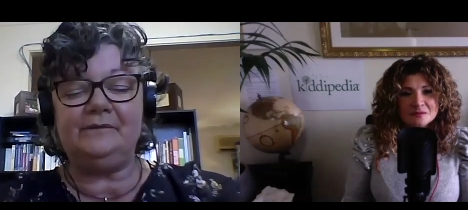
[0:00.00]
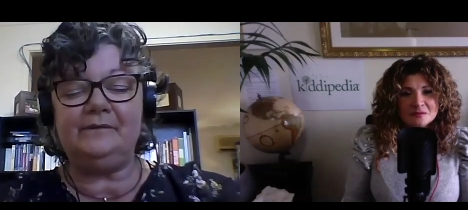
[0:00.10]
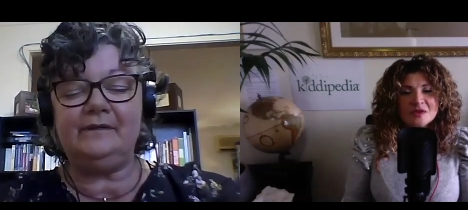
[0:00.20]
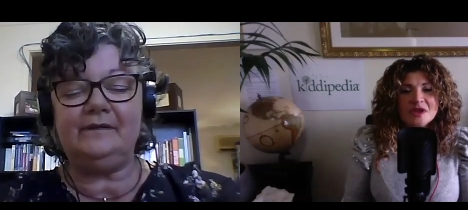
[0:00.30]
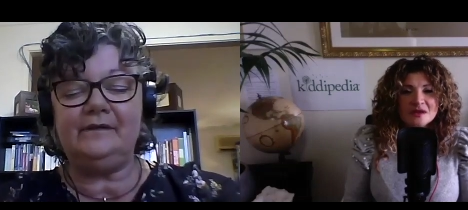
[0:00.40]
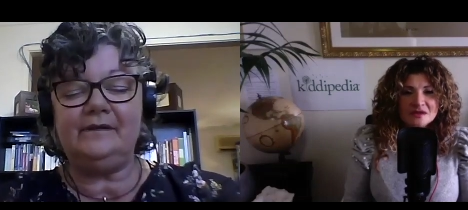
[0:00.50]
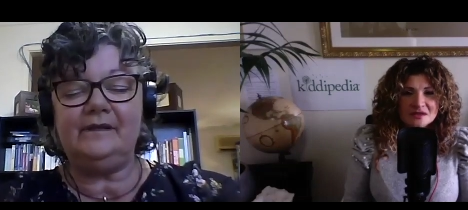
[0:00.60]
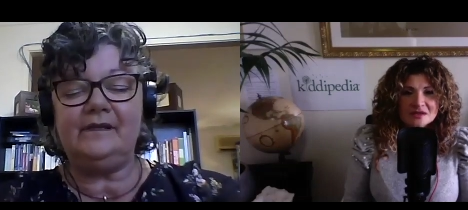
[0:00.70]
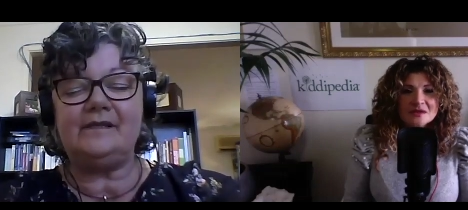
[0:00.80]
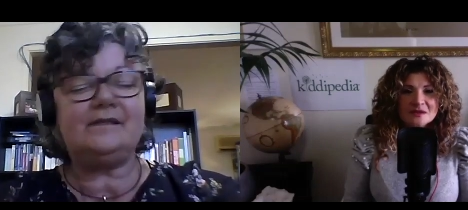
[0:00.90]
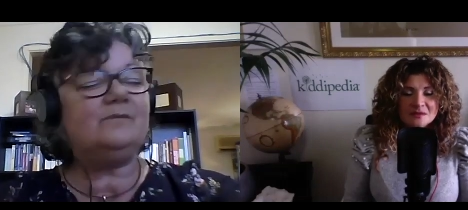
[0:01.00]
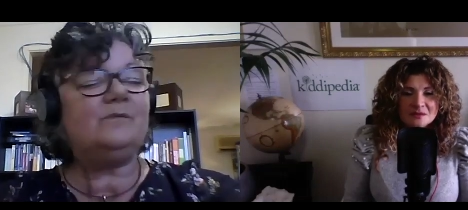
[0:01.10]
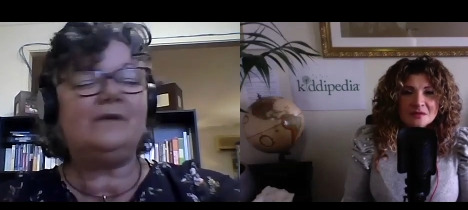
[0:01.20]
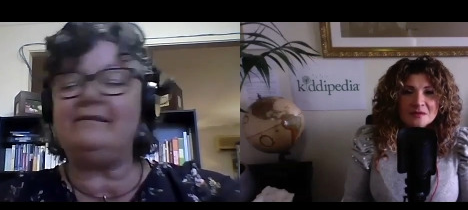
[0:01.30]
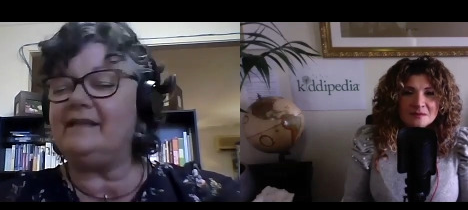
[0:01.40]
Speaker 1: Yes. Don't
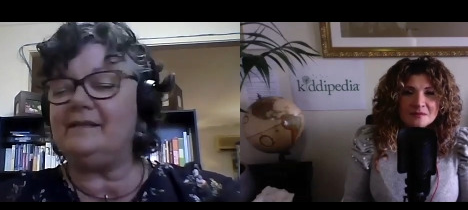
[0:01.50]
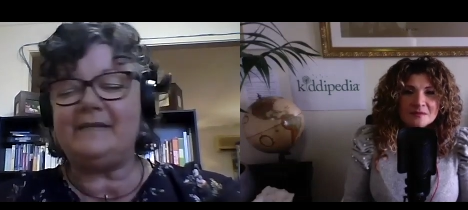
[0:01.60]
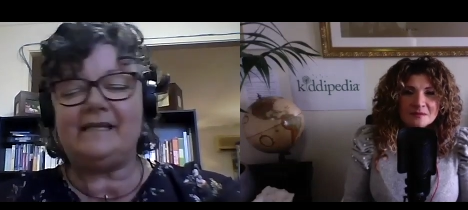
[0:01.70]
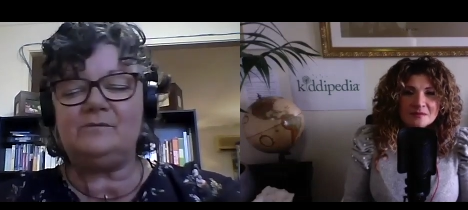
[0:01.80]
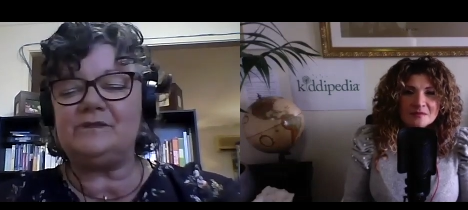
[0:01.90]
worry about what